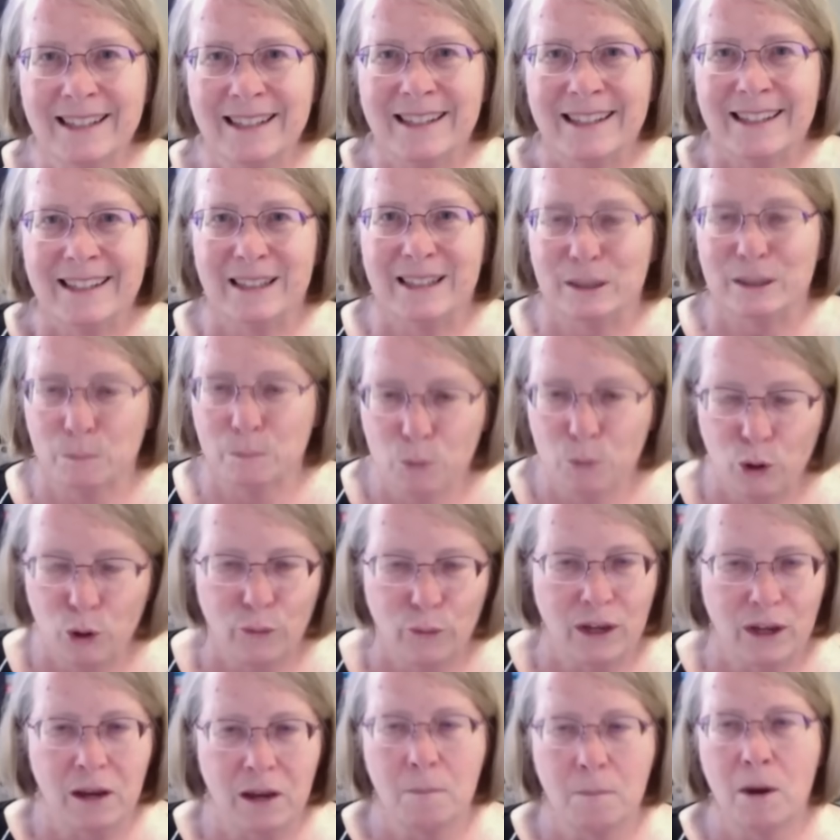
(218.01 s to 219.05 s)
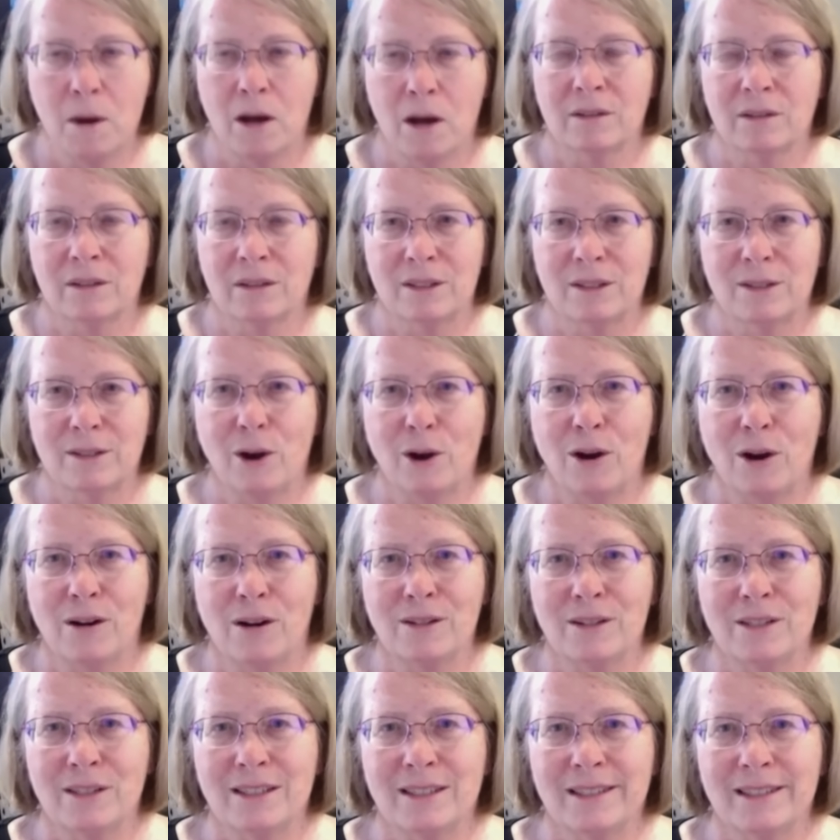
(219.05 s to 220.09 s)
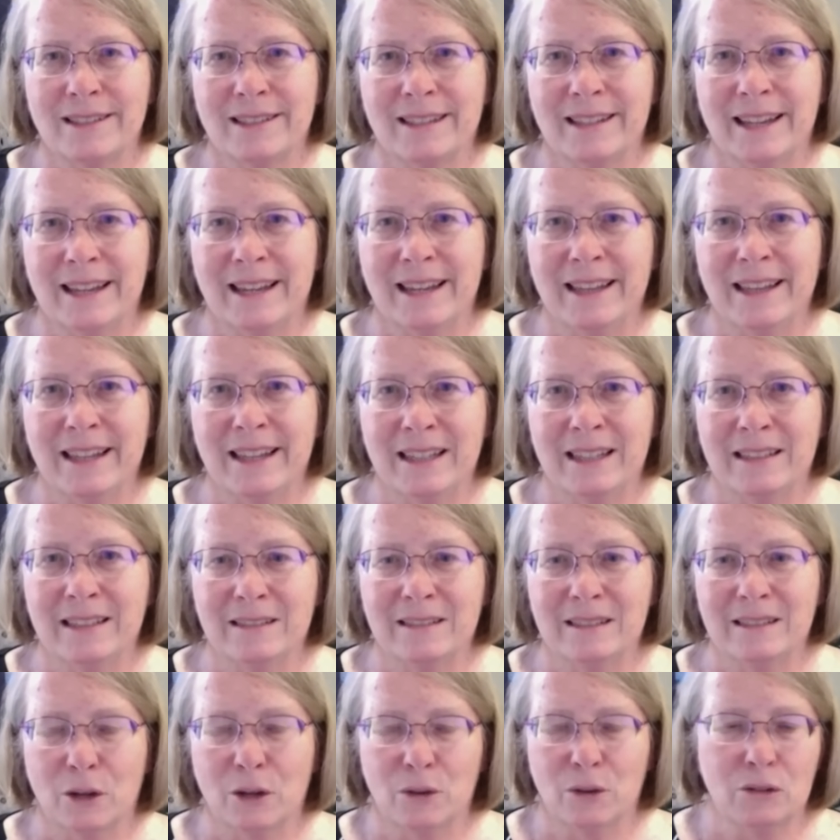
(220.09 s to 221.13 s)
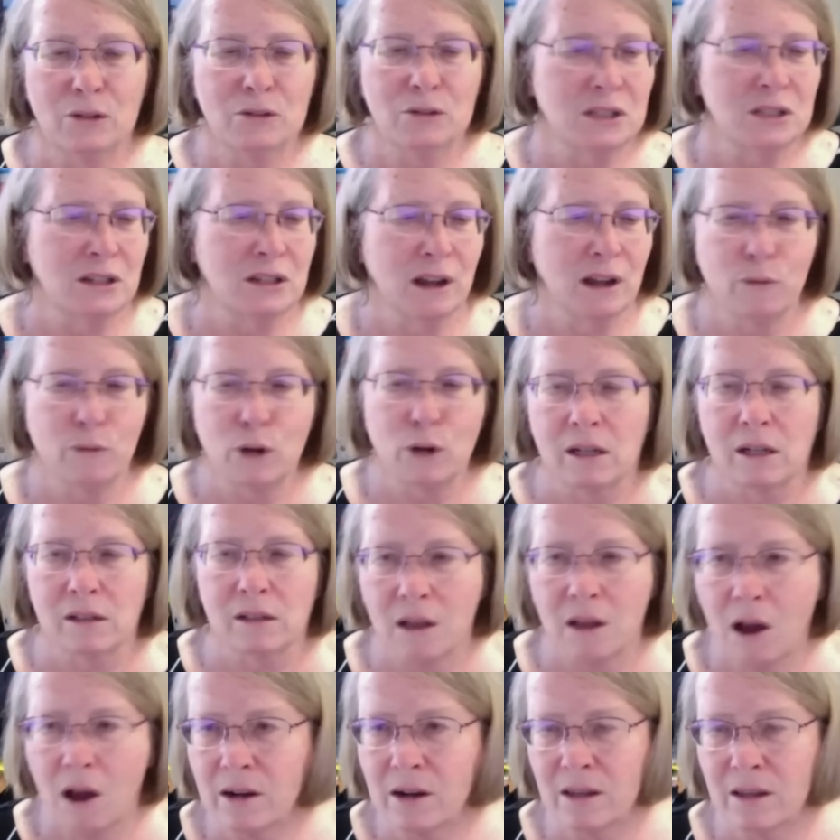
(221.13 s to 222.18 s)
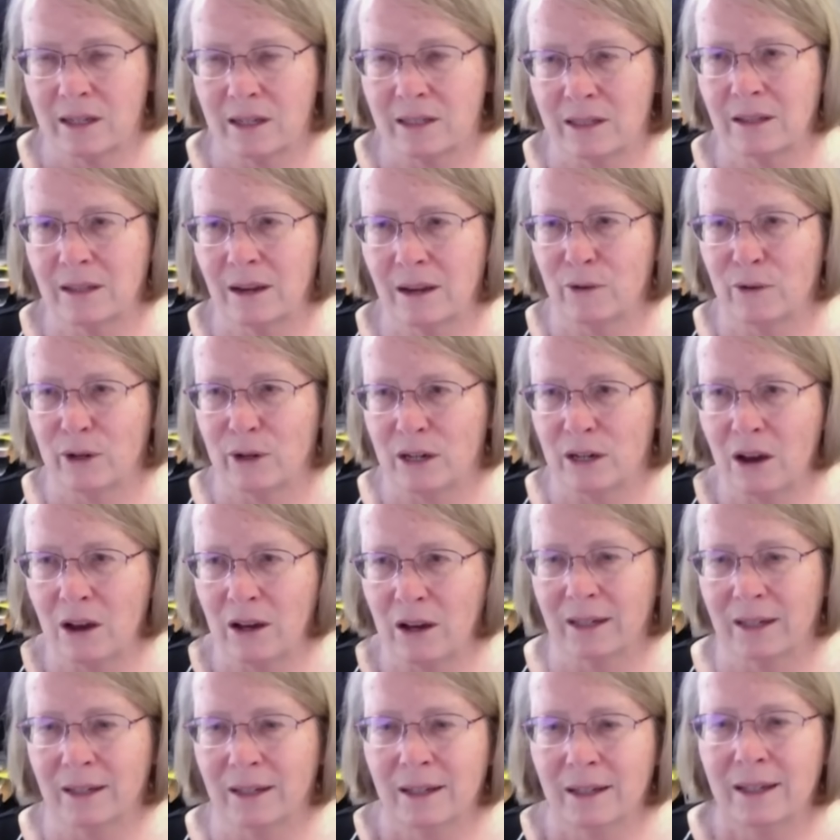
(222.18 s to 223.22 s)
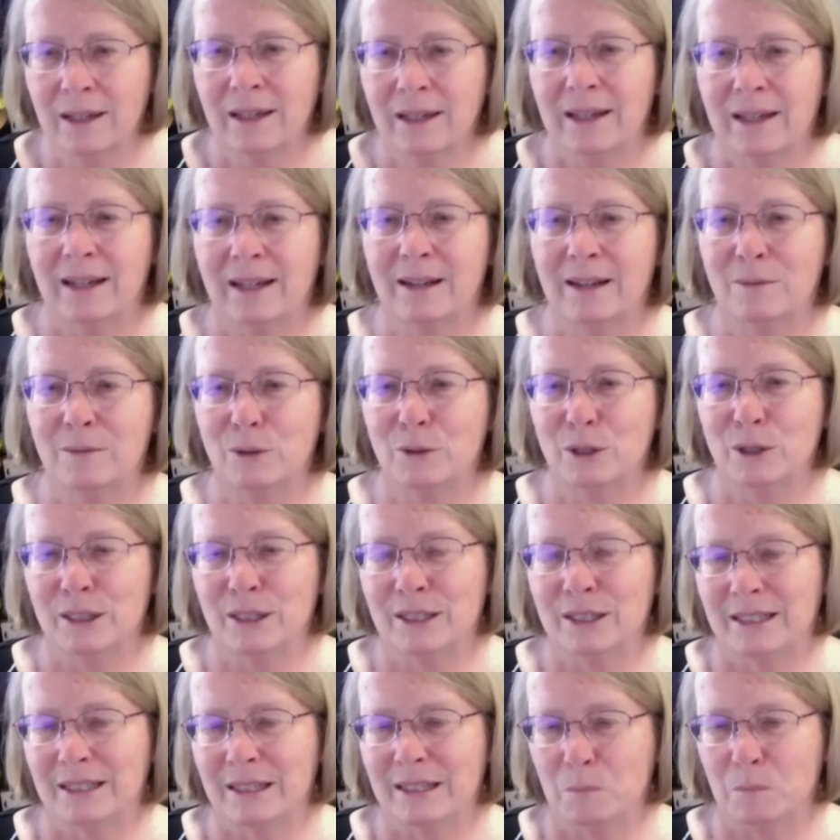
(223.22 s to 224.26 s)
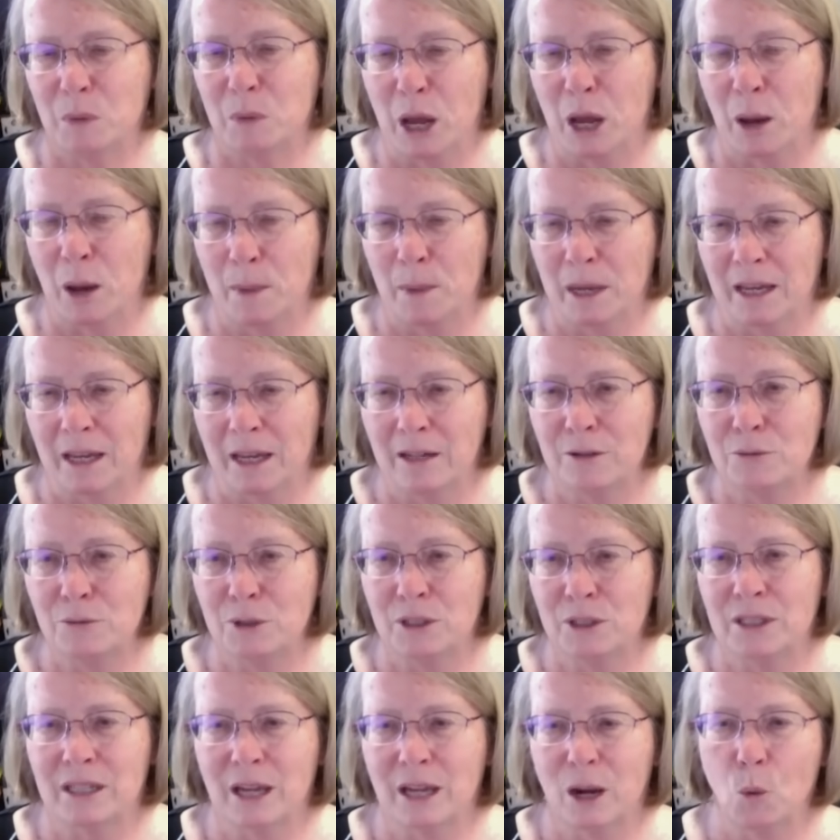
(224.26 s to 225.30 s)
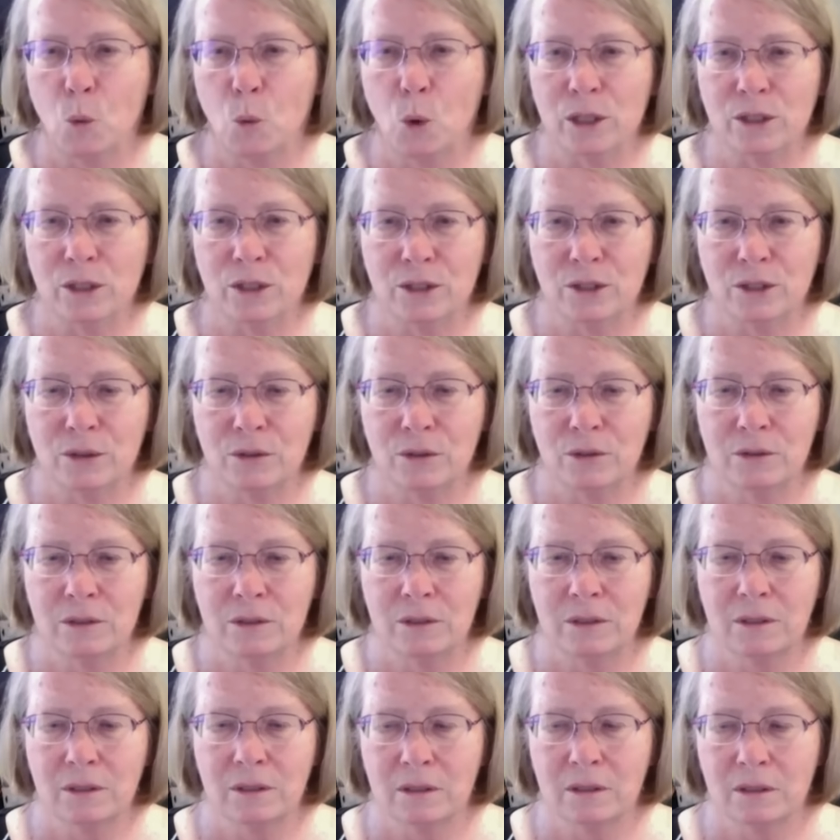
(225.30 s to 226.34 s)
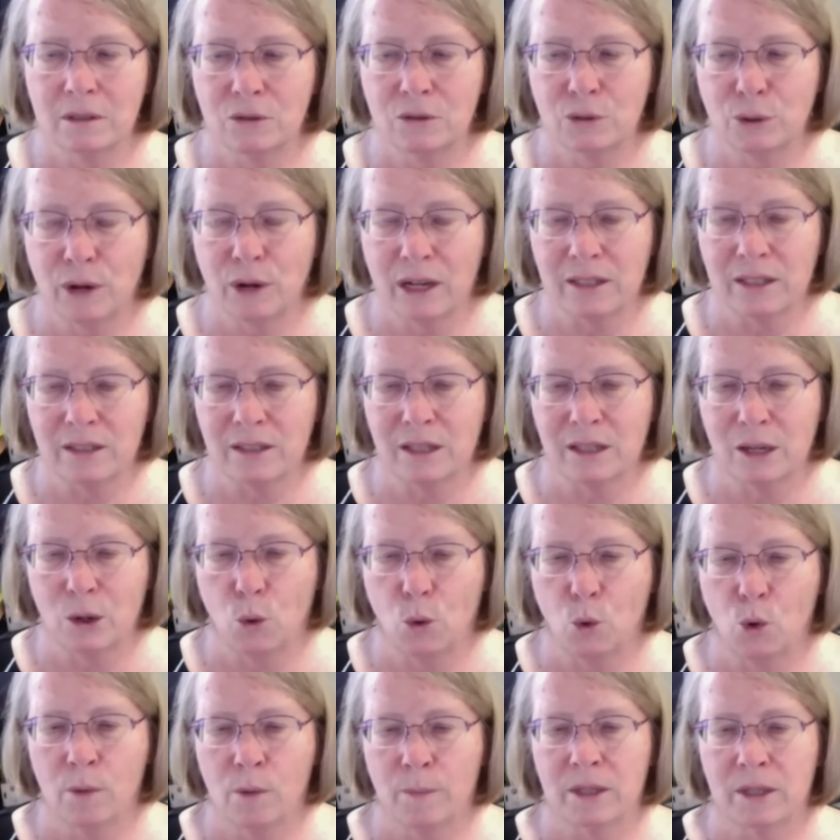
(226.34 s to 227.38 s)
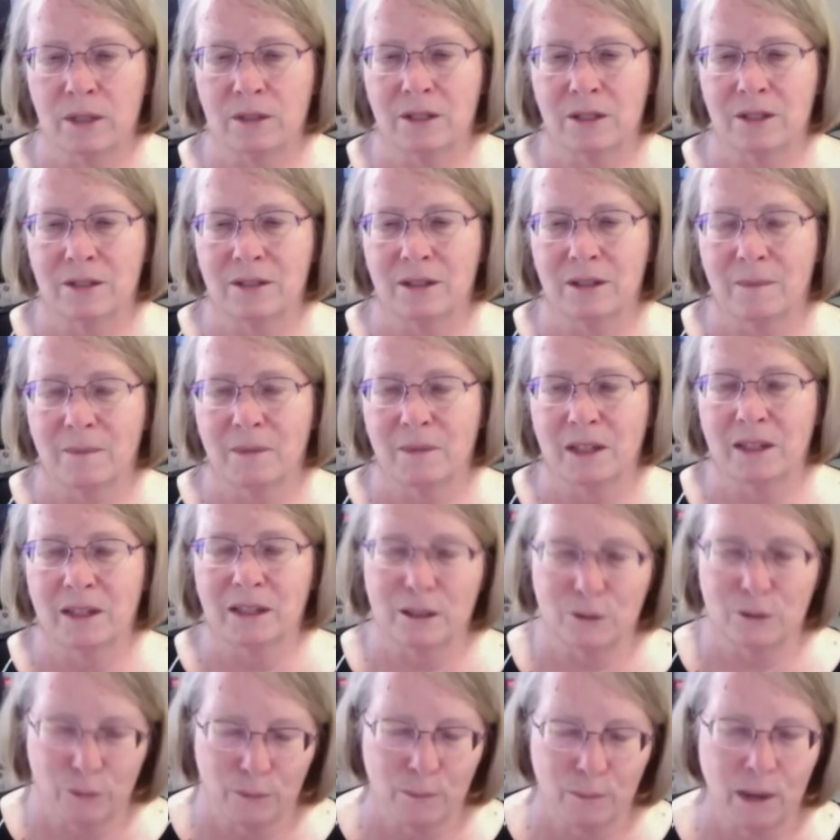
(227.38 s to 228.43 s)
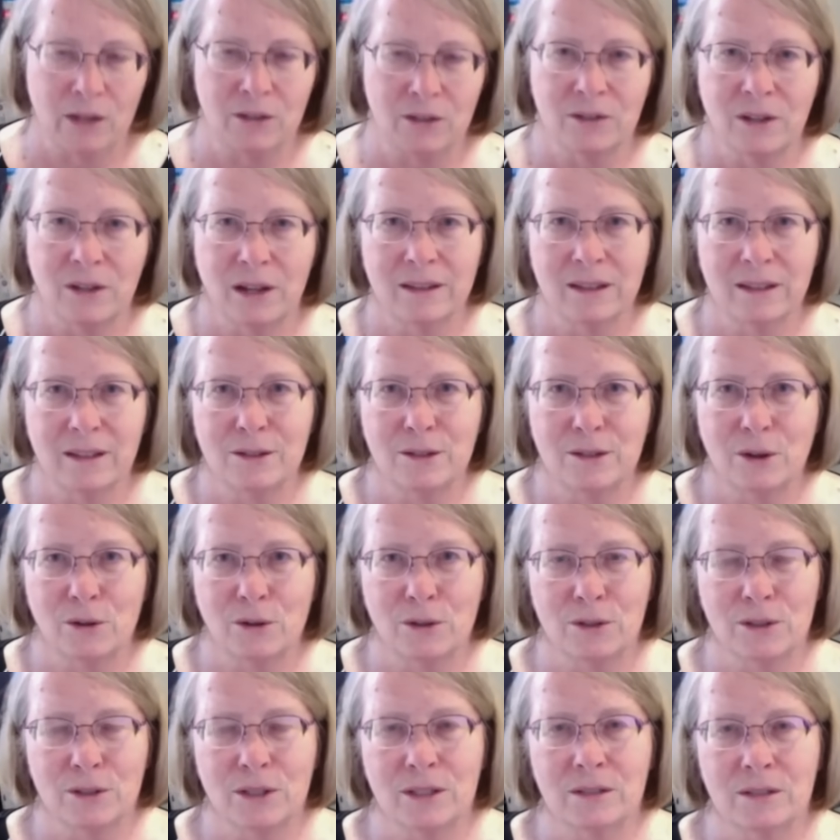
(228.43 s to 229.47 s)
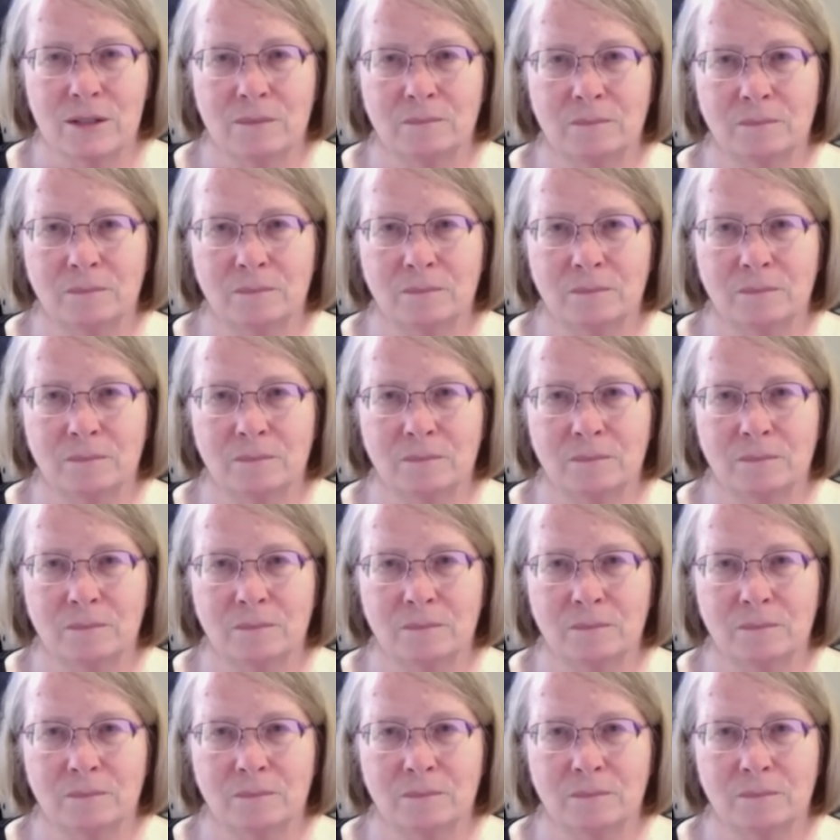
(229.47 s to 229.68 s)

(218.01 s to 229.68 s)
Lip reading: that's moving among the stars. And then, you know, they're discovering a lot of these every night. It was becoming interesting once you trace the orbit to something that's from outside the solar system.